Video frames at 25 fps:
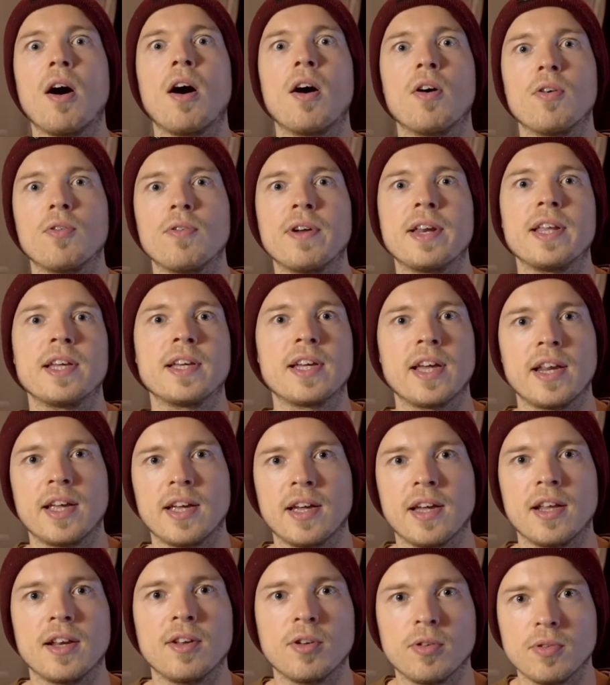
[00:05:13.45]
are already
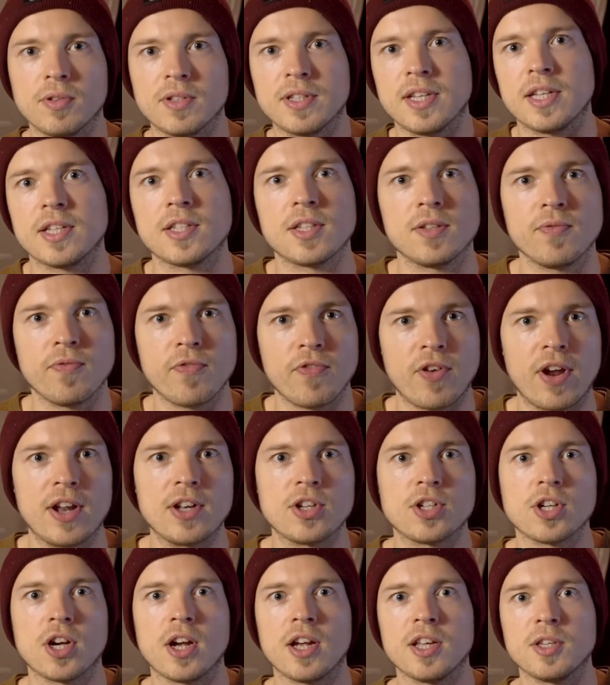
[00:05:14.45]
getting a little
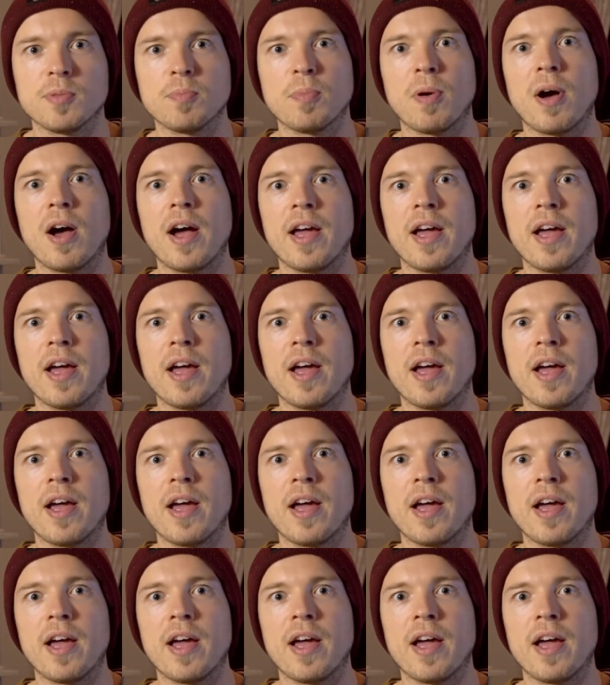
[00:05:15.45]
disenfranchised